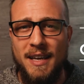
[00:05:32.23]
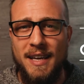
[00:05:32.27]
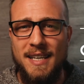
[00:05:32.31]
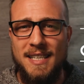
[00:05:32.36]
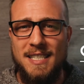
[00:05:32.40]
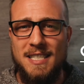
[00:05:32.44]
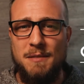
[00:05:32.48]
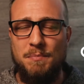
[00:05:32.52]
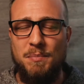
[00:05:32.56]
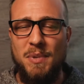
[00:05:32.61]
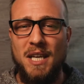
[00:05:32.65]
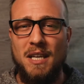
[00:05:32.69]
A
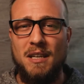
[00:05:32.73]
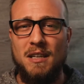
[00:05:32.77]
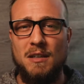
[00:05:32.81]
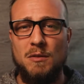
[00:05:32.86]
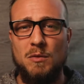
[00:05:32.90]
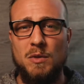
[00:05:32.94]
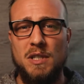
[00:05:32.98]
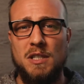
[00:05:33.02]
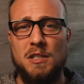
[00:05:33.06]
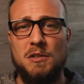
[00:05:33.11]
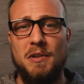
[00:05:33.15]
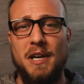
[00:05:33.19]
speaker
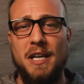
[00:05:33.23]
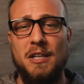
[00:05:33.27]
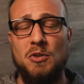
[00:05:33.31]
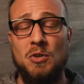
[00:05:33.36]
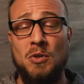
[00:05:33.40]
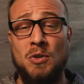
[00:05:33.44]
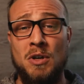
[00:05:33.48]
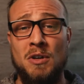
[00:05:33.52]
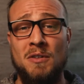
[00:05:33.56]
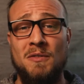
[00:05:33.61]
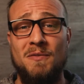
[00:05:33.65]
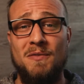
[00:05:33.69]
will try to
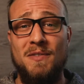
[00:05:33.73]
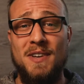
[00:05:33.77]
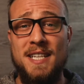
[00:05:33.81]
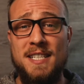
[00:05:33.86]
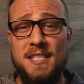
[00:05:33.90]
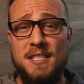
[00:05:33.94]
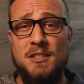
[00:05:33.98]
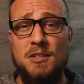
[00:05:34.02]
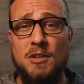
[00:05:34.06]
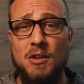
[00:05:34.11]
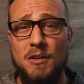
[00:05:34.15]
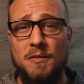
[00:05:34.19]

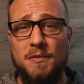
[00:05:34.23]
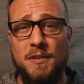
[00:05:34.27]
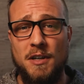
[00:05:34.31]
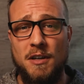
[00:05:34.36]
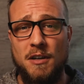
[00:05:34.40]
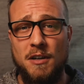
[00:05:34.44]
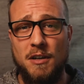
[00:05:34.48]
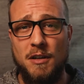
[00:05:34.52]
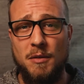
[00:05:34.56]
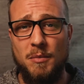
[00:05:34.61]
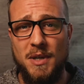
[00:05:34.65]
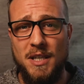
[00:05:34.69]
convince you of an
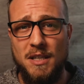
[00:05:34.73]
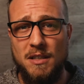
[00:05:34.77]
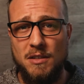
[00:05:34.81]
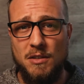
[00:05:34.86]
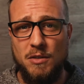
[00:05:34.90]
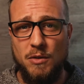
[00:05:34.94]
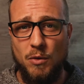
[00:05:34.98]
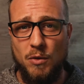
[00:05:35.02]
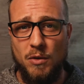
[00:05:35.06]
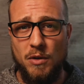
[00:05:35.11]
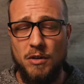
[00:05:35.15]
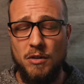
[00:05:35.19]
argument
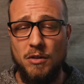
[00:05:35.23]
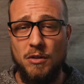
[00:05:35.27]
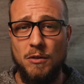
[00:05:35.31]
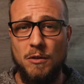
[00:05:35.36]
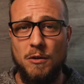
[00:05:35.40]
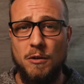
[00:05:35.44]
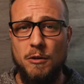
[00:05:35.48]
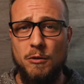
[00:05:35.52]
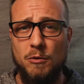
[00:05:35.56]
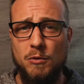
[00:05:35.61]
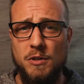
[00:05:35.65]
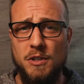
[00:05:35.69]
or
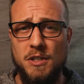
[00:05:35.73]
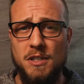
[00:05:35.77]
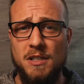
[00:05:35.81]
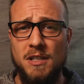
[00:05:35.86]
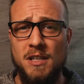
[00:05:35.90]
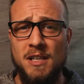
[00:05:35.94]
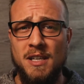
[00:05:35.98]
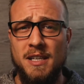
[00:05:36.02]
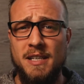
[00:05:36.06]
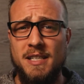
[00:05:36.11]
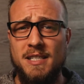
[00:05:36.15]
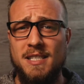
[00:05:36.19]
conclusion
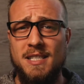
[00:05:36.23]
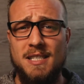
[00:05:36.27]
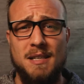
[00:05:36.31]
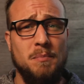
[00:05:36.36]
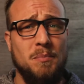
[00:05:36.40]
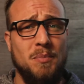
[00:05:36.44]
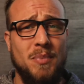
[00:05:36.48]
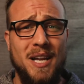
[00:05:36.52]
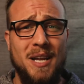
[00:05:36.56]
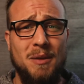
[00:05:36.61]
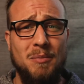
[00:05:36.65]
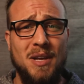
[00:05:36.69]

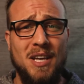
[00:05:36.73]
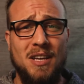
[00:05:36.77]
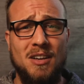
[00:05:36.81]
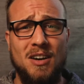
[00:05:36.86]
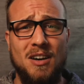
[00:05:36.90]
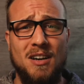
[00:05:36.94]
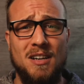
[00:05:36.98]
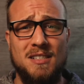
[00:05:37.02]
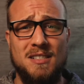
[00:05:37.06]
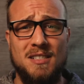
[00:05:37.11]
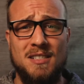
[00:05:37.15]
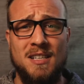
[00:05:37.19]
simply
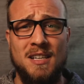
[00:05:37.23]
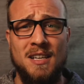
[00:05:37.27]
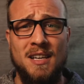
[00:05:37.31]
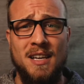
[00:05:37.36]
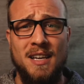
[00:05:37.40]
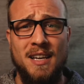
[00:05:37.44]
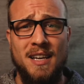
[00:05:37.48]
because